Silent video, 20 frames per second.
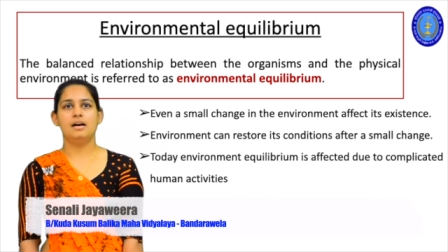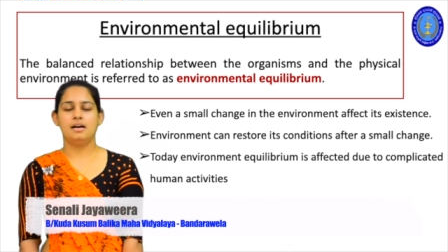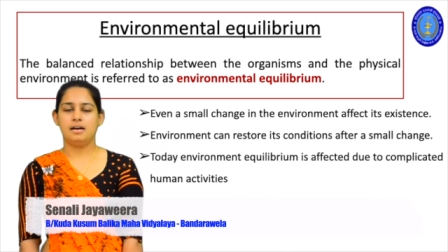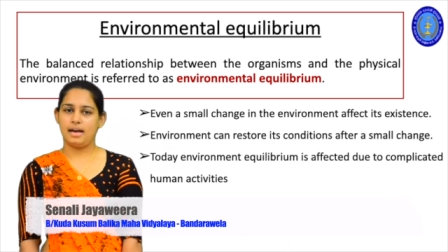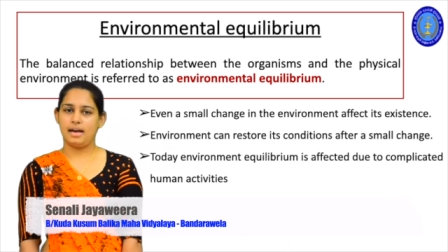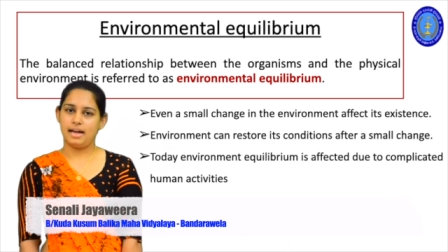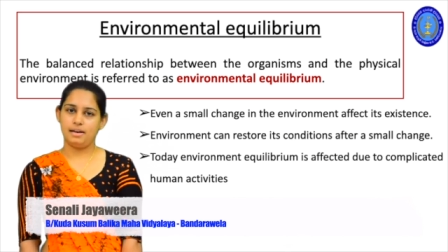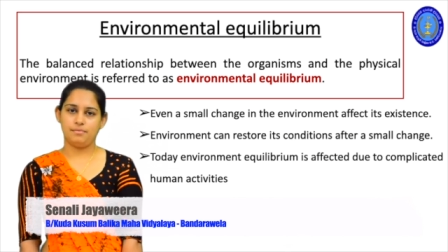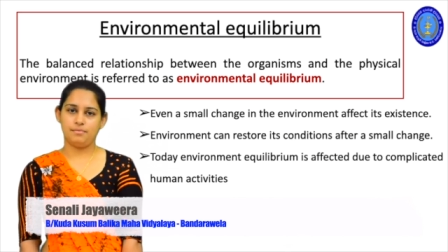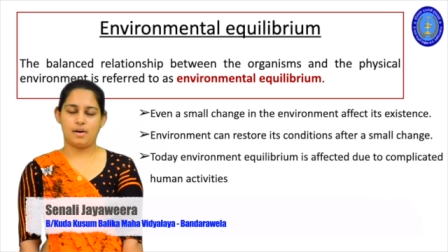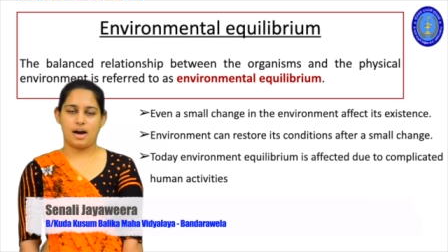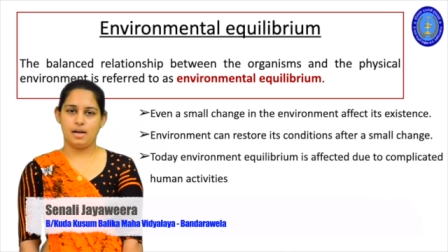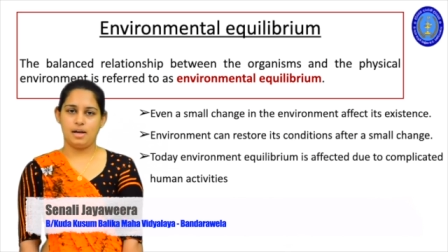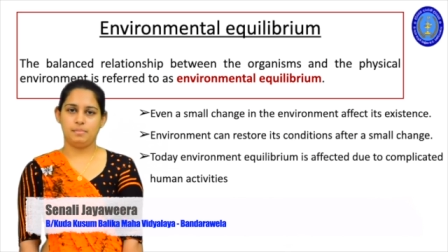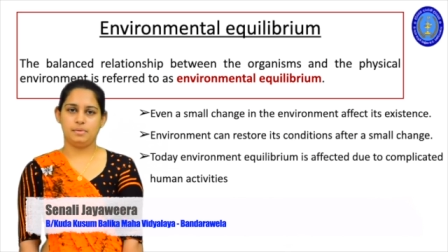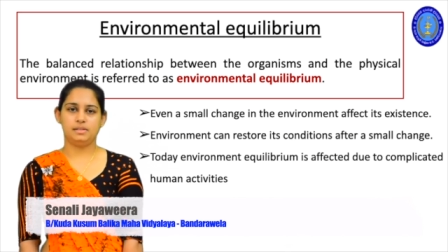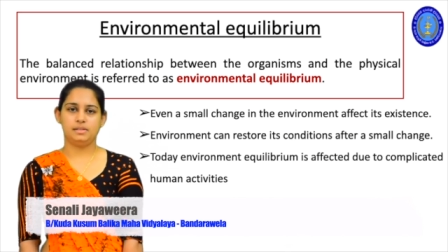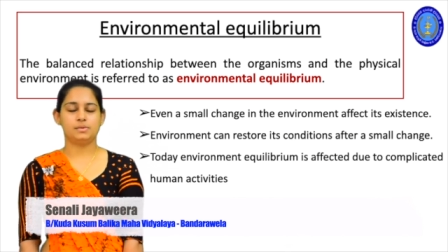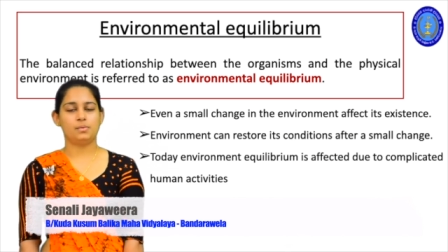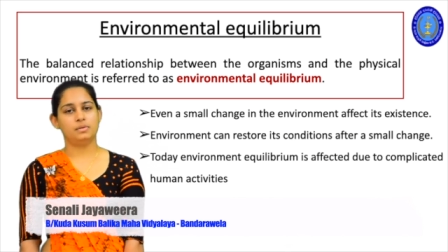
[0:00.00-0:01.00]

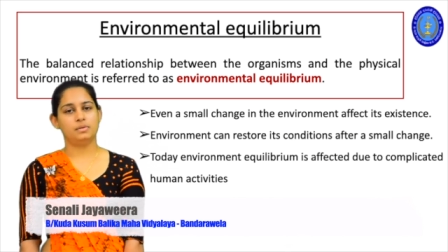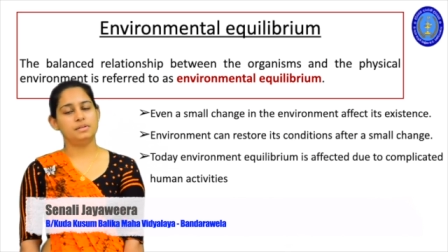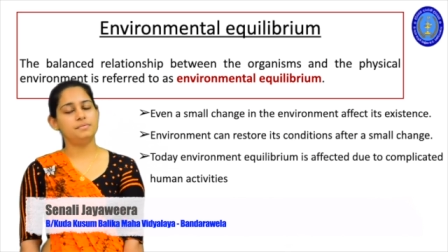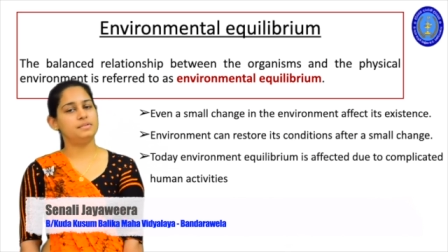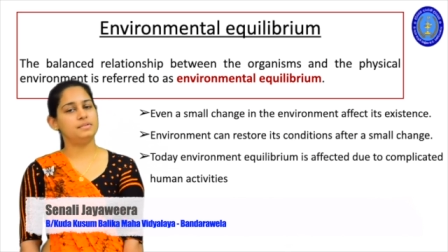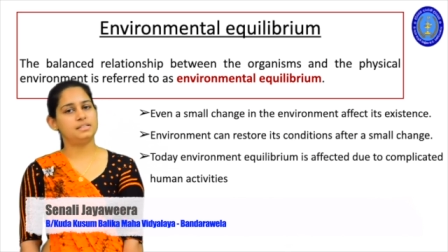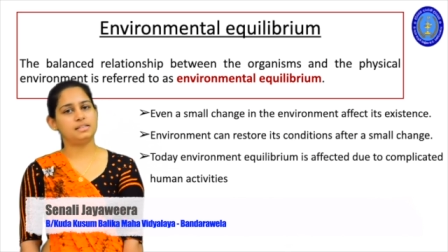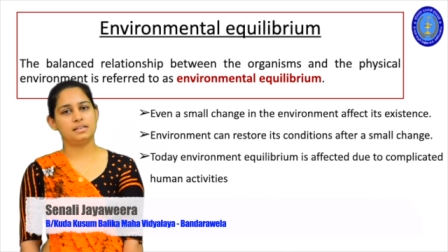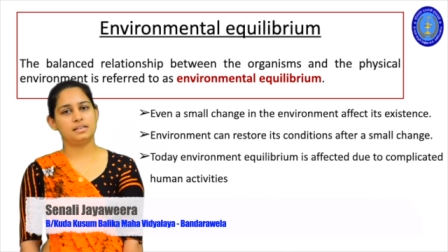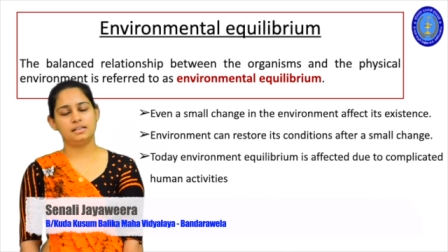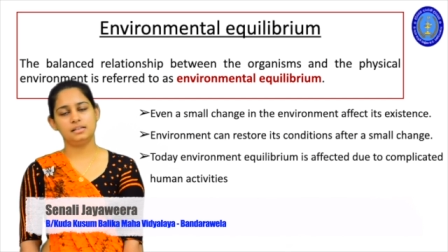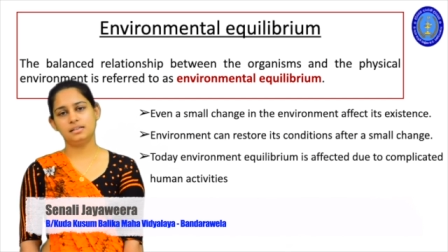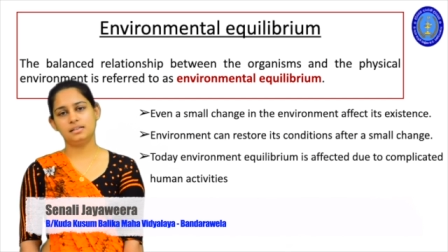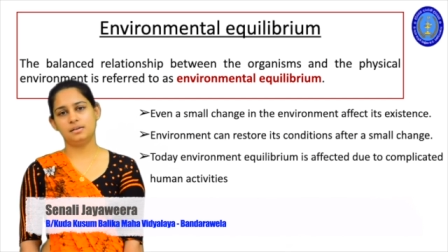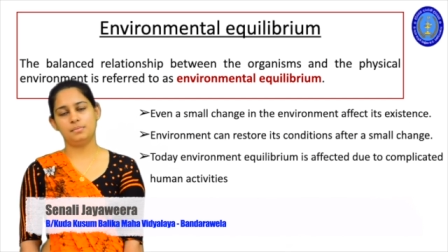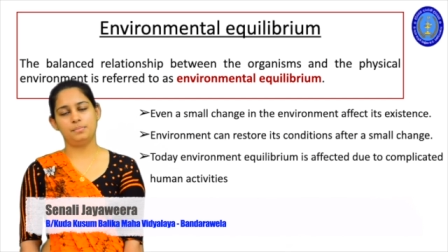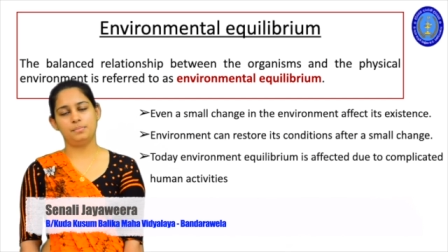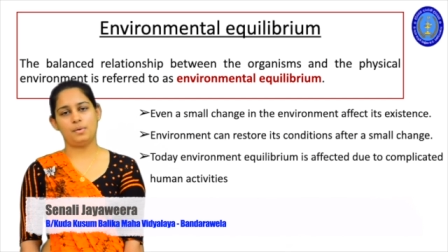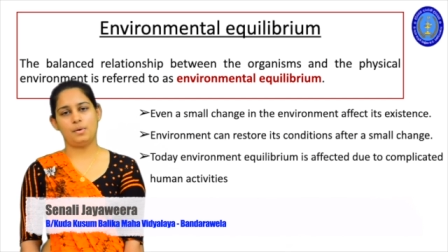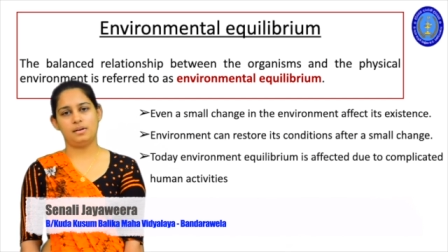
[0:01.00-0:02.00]
environment or the physical
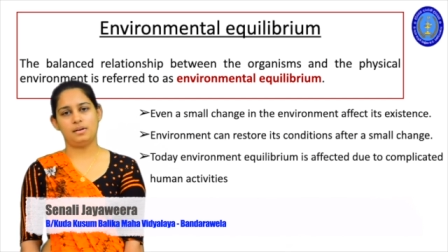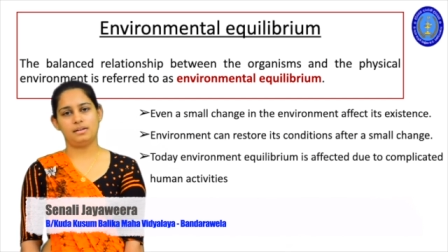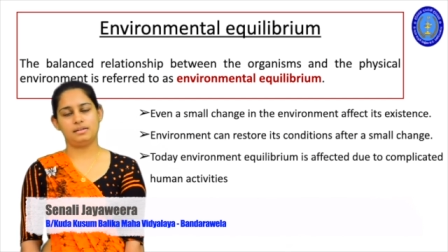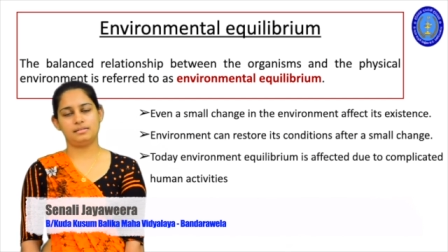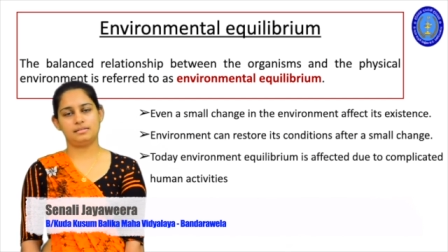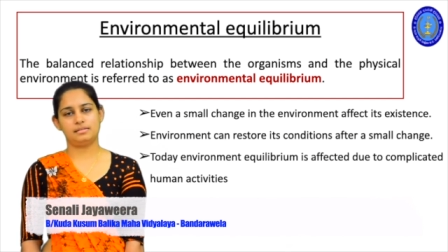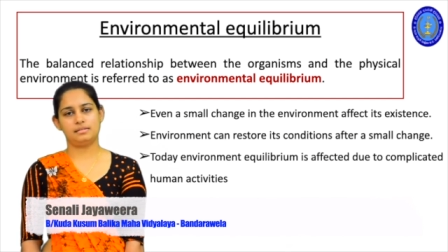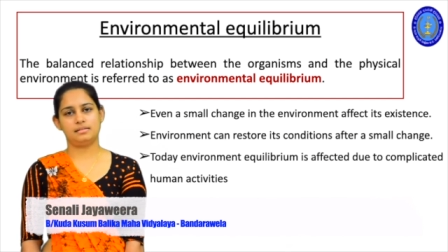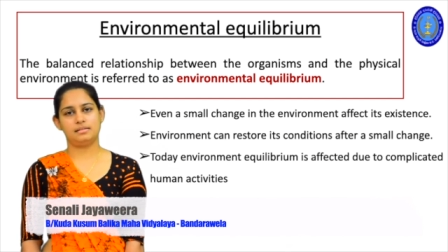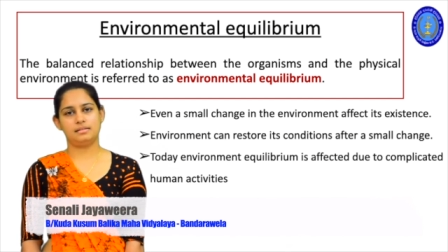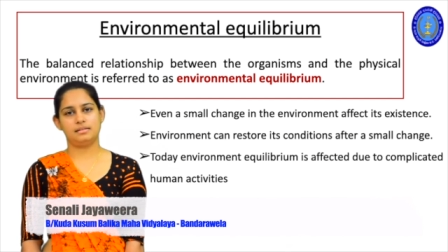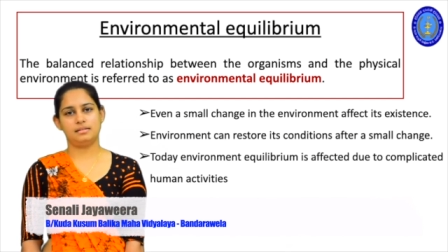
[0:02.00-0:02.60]
components